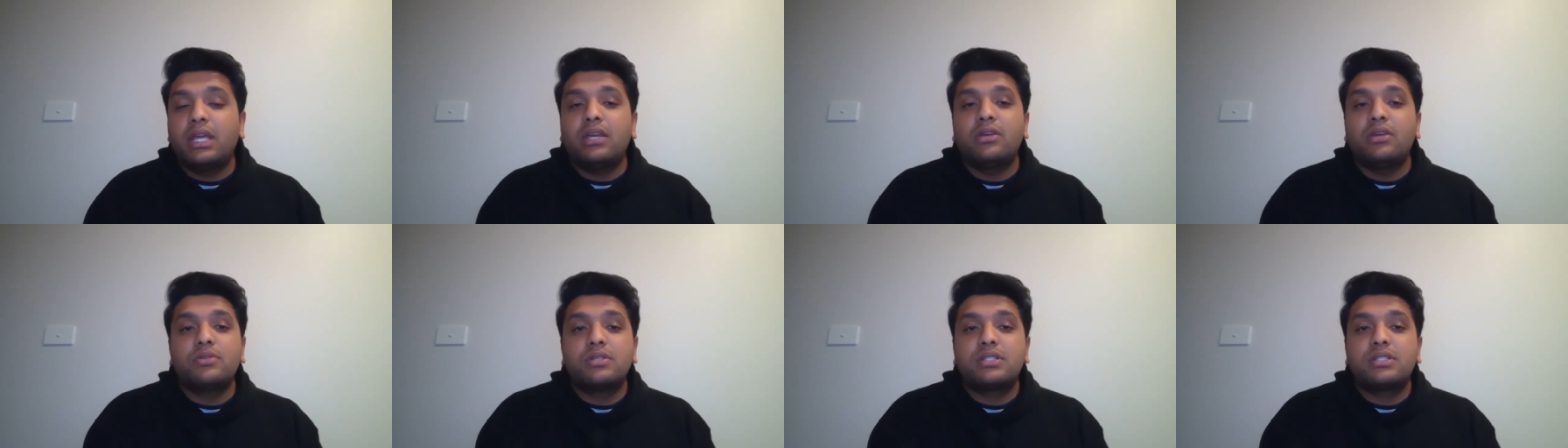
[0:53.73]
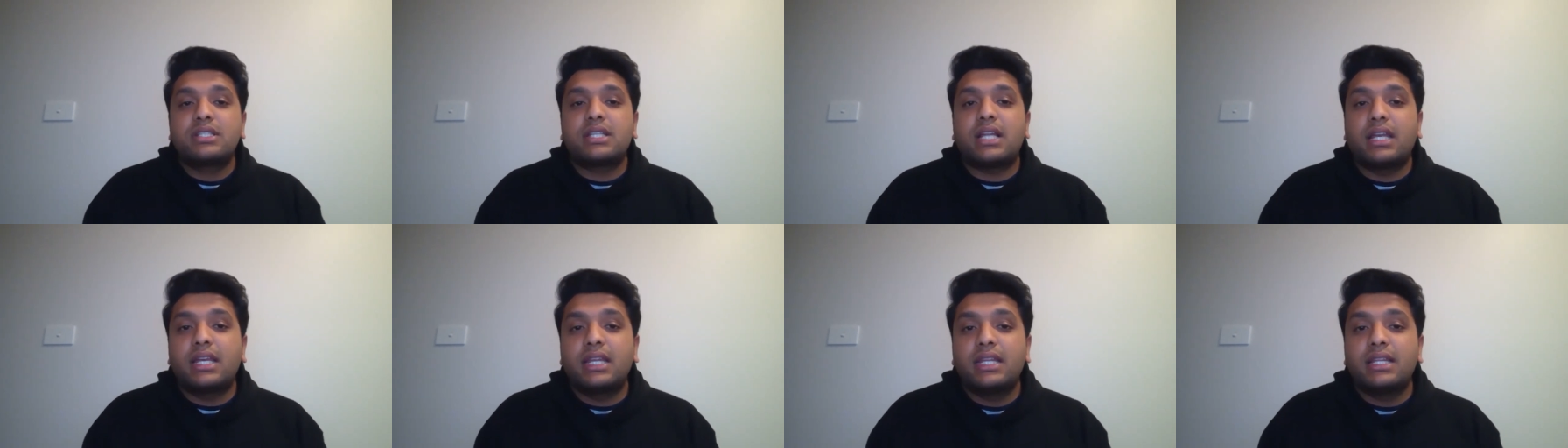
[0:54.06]
who's
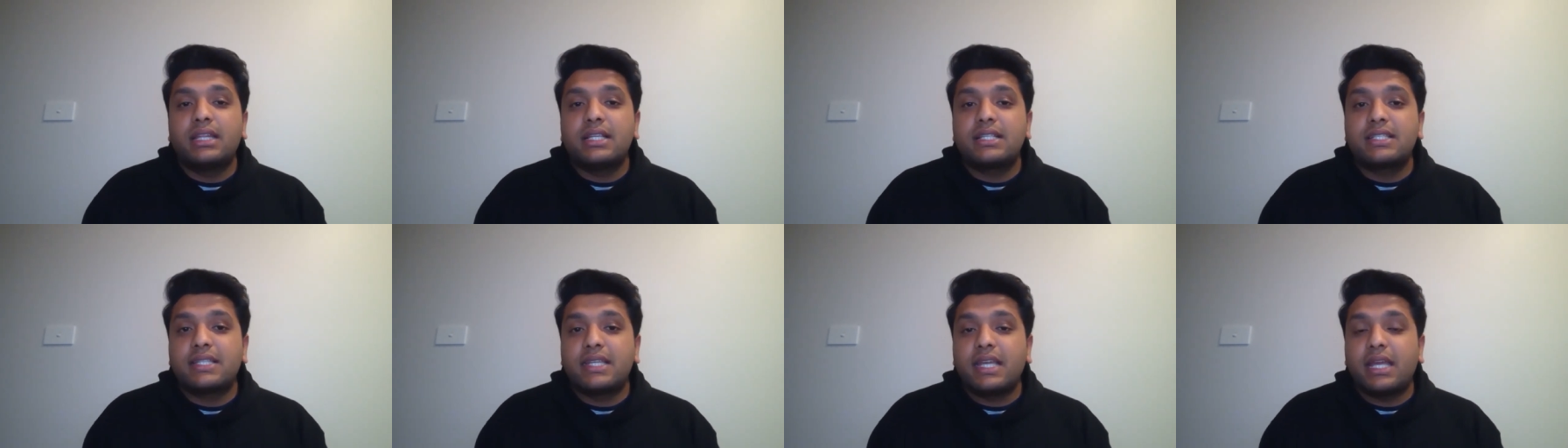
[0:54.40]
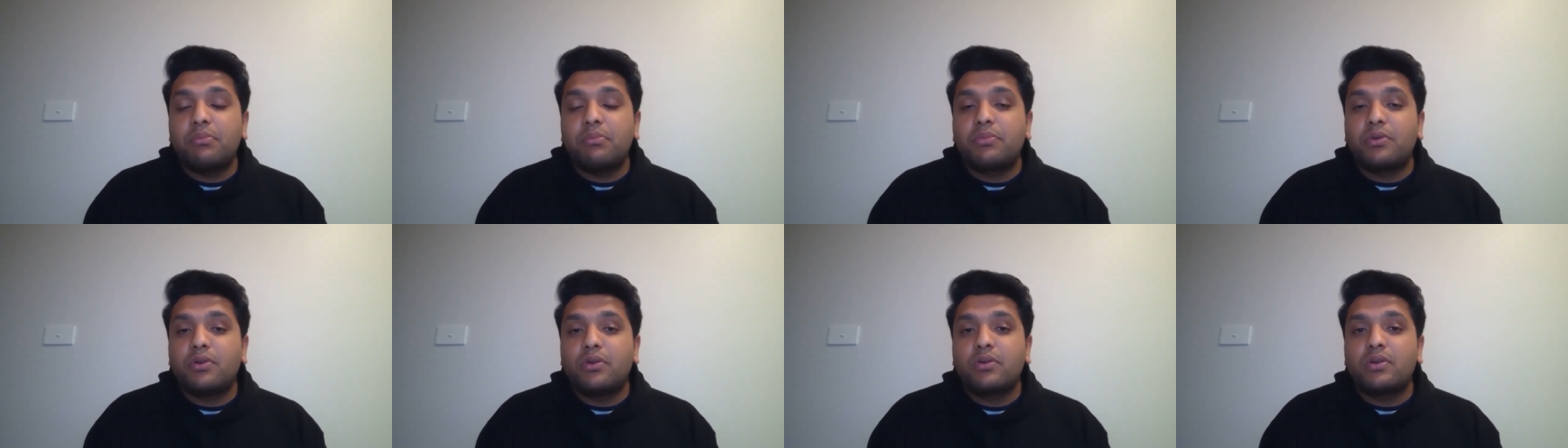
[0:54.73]
studying the
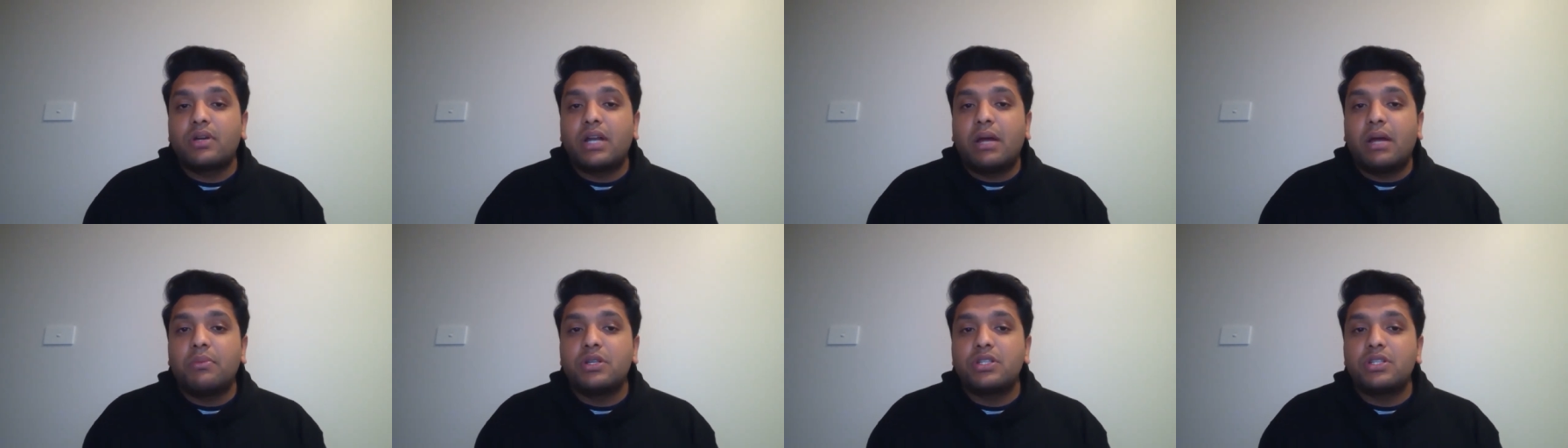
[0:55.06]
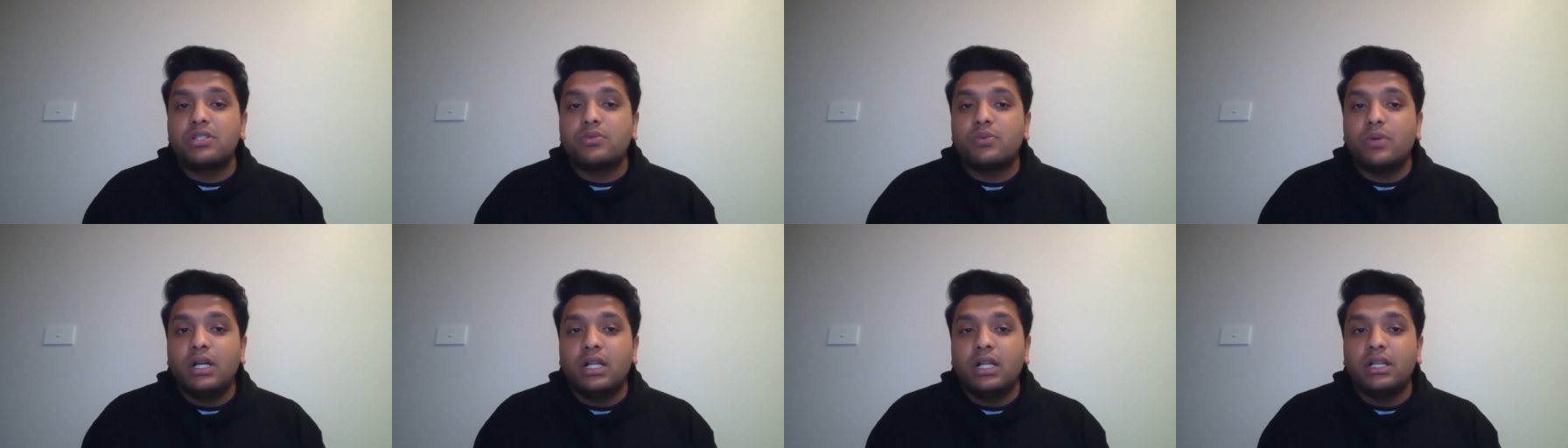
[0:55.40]
same program
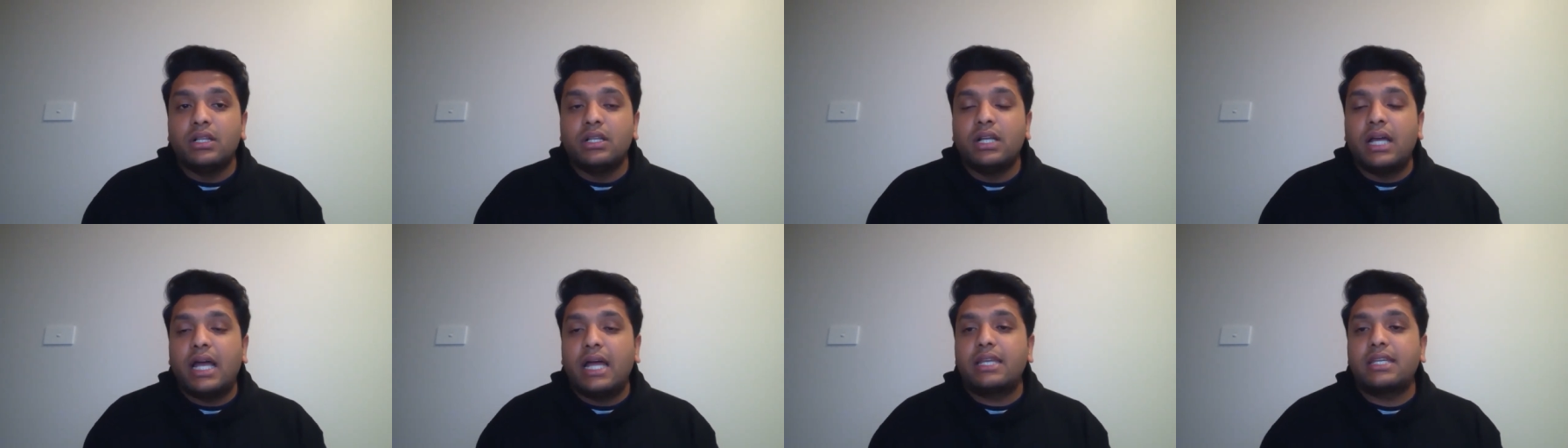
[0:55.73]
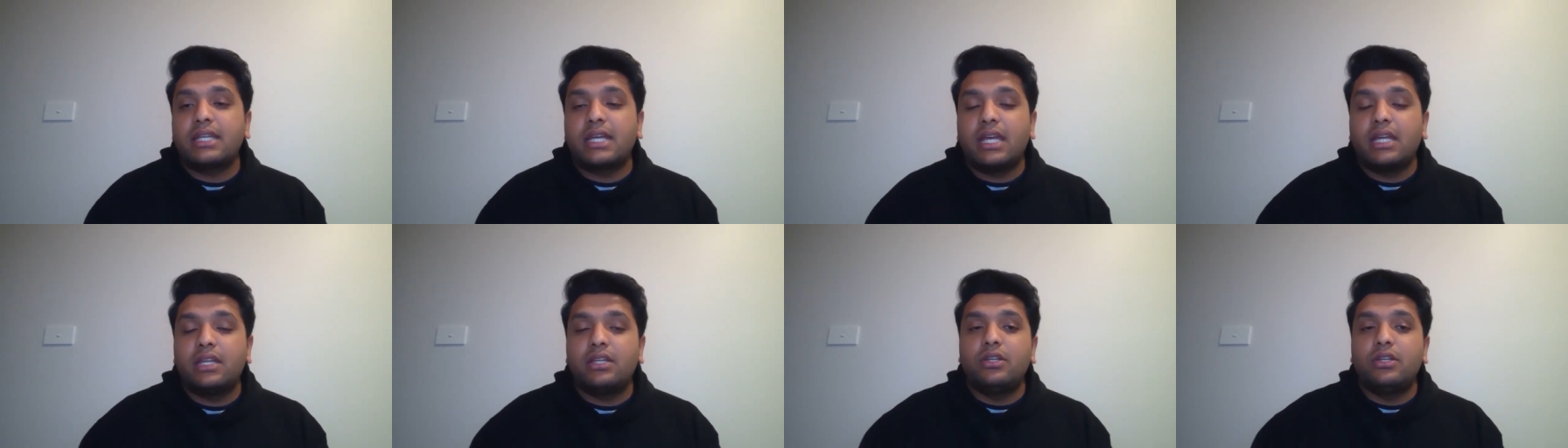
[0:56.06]
as well at
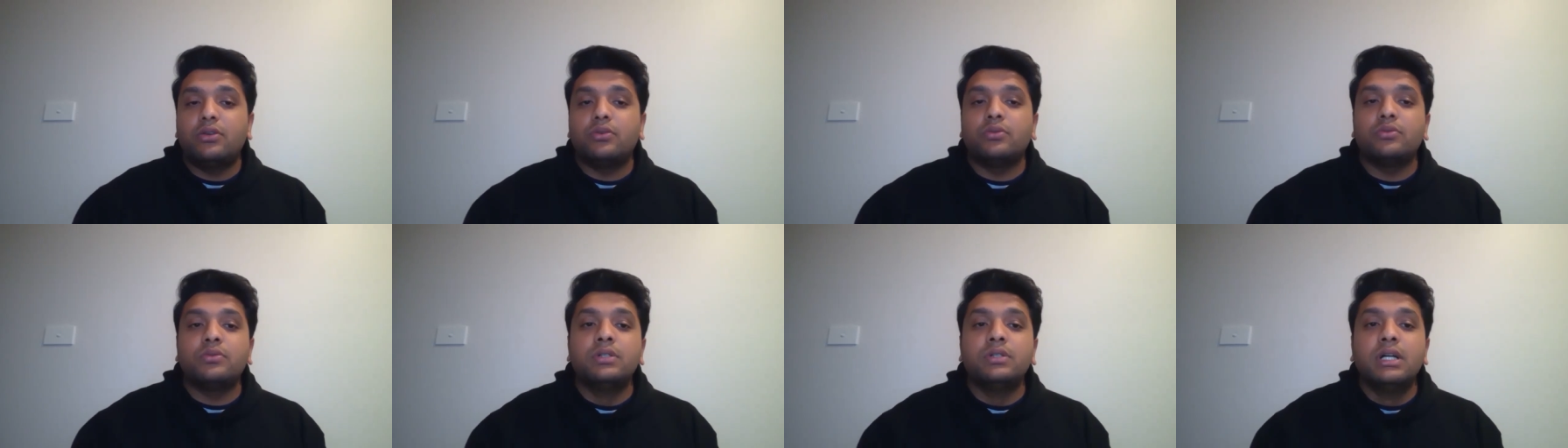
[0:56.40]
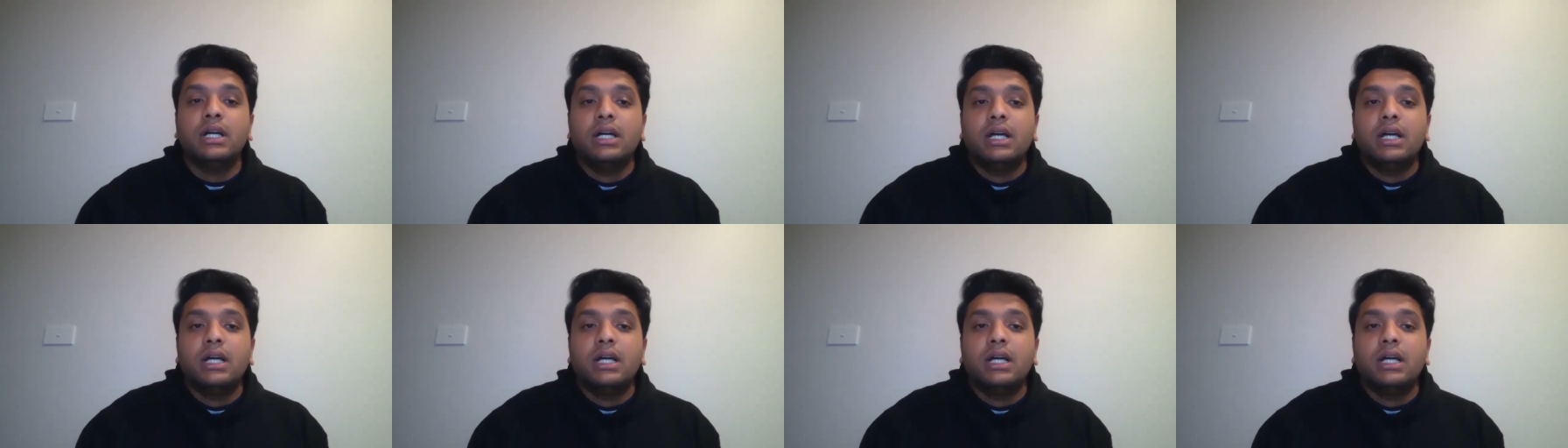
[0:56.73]
ANU.